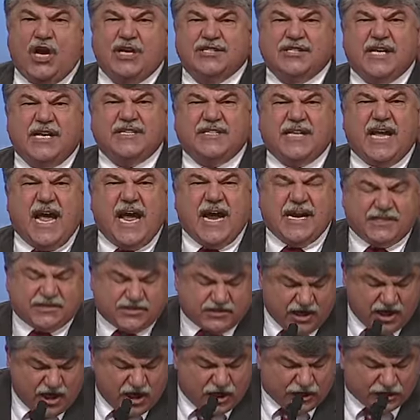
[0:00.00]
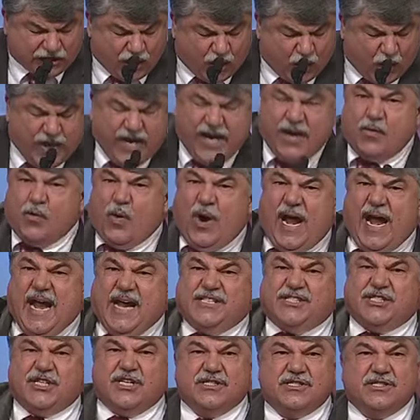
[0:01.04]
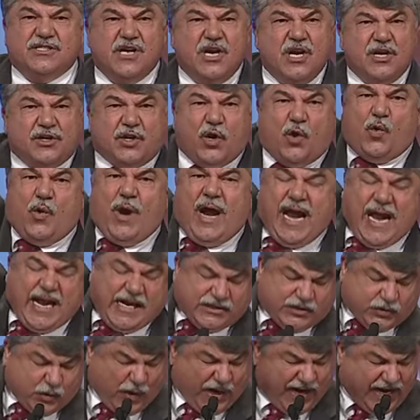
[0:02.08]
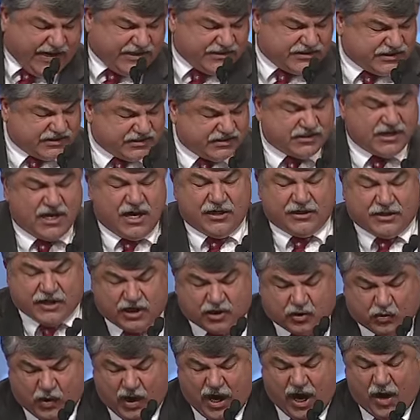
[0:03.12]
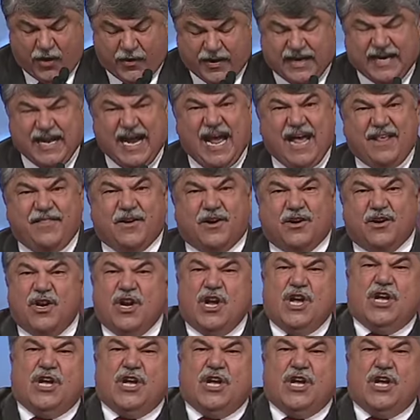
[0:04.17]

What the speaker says: as it takes to win wages, to raise wages, to grow together,